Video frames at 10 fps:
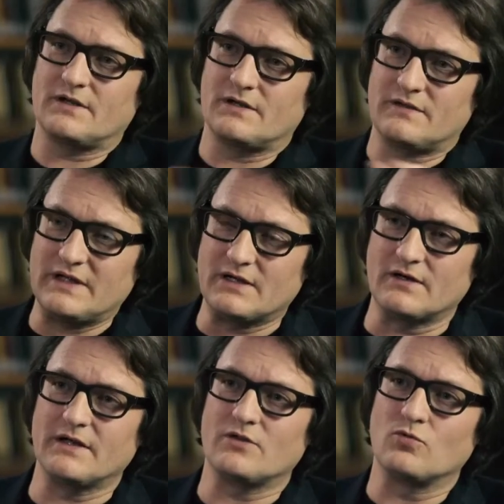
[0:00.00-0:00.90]
the
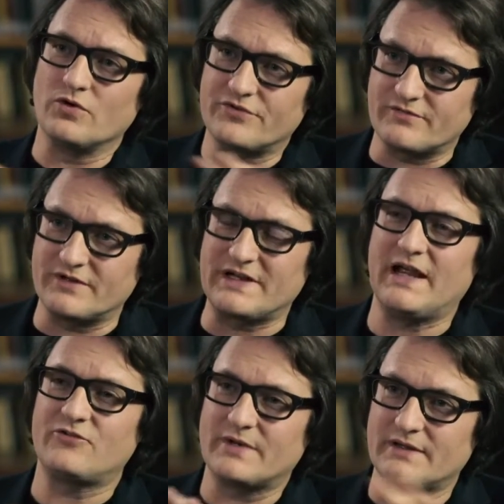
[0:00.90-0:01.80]
internet, the rules of
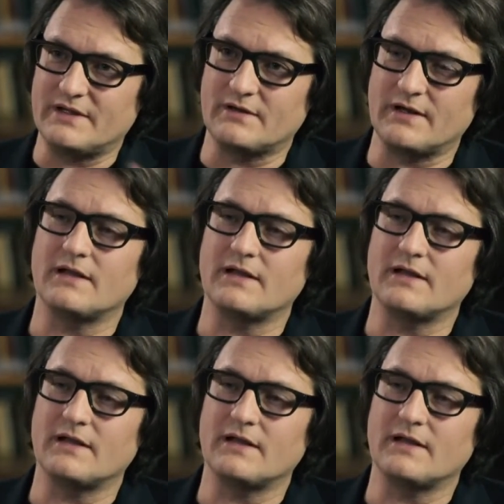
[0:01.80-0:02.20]
engagement on the internet.